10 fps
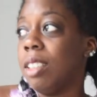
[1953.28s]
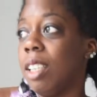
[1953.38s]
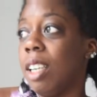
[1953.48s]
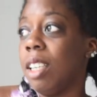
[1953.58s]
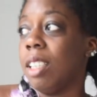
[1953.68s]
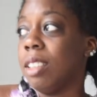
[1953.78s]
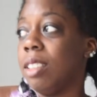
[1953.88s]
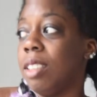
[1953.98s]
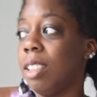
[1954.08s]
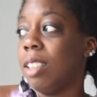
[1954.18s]
And
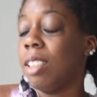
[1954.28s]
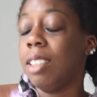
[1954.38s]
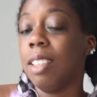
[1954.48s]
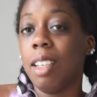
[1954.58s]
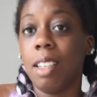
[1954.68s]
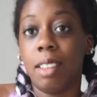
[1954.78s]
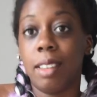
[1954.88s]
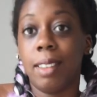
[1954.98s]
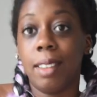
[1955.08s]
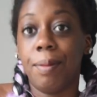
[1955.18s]
yeah,
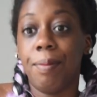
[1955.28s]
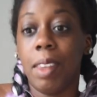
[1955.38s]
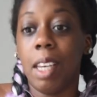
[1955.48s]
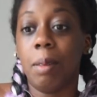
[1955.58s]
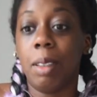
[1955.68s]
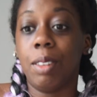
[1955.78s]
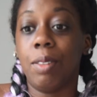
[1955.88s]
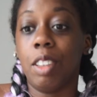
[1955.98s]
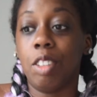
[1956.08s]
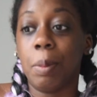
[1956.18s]
I'm going to
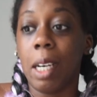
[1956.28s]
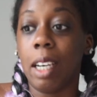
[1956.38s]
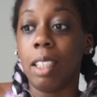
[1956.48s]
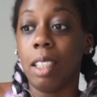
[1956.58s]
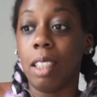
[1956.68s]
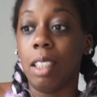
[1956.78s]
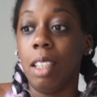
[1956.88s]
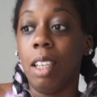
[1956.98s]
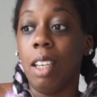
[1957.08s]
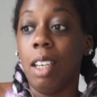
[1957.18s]
finish packing
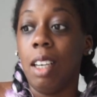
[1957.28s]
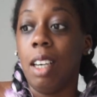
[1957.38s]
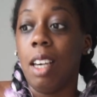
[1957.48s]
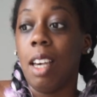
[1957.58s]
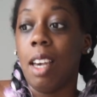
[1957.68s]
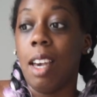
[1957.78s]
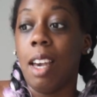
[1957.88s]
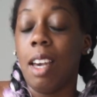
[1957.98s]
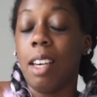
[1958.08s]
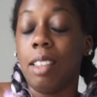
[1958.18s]

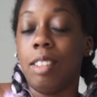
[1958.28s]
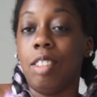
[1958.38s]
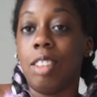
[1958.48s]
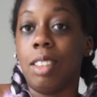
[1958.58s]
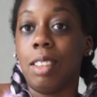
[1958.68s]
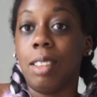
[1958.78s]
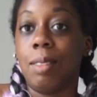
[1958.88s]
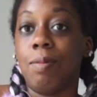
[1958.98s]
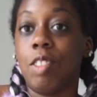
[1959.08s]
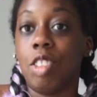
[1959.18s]
and just
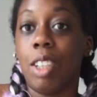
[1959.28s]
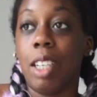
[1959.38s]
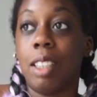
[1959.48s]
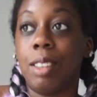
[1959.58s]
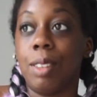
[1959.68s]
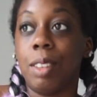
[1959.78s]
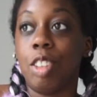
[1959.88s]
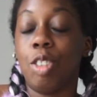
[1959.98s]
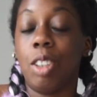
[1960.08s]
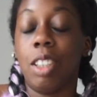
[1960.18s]
try to
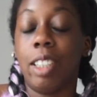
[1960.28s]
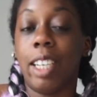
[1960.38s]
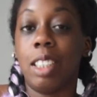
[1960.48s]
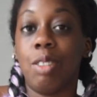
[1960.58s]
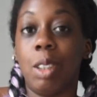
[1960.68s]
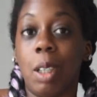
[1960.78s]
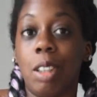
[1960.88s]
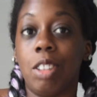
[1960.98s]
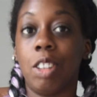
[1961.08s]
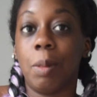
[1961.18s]
enjoy the last few
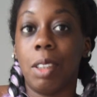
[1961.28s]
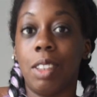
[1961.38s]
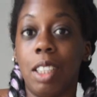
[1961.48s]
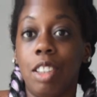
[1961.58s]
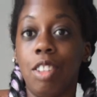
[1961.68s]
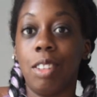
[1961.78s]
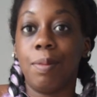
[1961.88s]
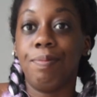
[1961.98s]
hours of my vacation.